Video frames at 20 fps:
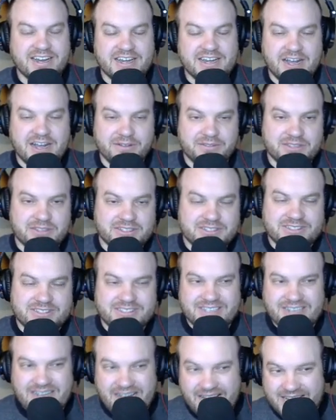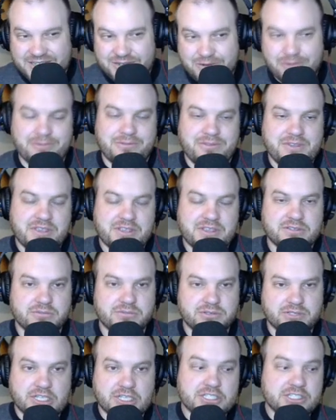Now, this, I don't think has
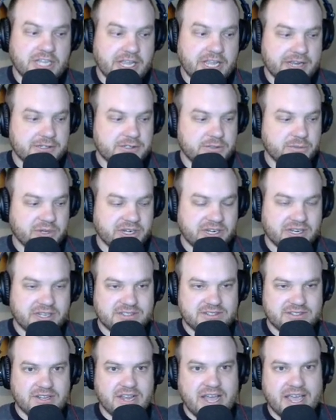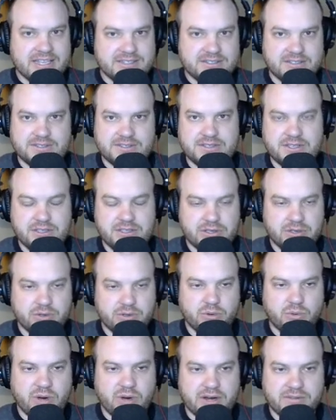really changed, but it is nice to see
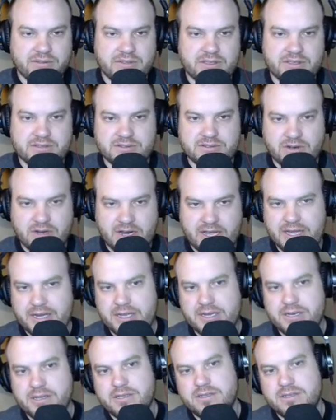where things are headed.